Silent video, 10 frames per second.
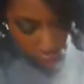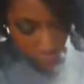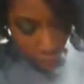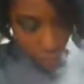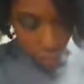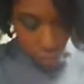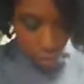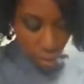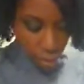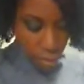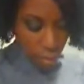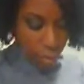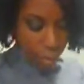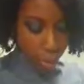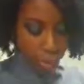And I went to Forever
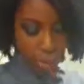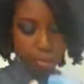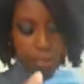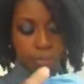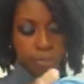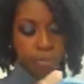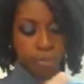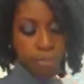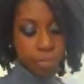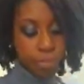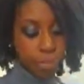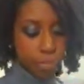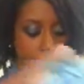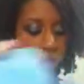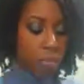21.
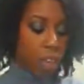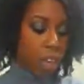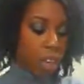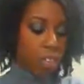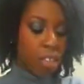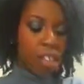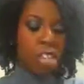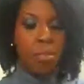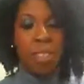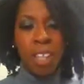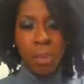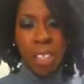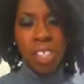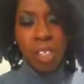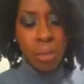I don't really shop there that
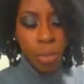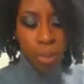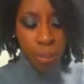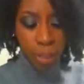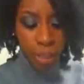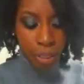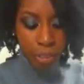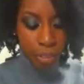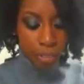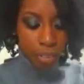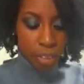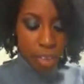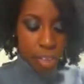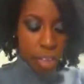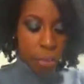much anymore, but
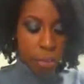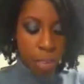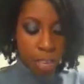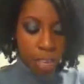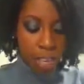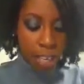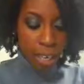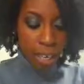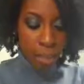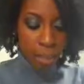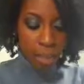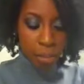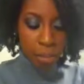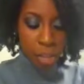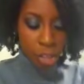I saw a couple things that I liked. I picked
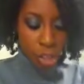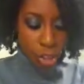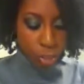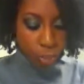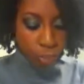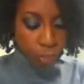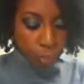up this shirt.